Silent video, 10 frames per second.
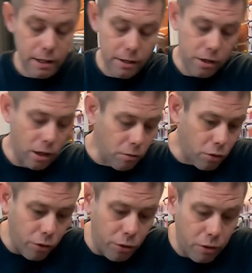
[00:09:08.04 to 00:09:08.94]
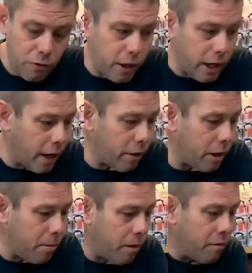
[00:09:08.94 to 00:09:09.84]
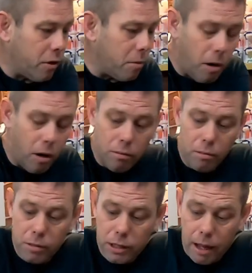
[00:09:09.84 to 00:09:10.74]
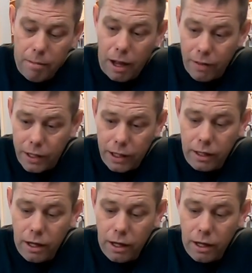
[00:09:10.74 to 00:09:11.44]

the little screws for the hand grip and for the bottom stem and the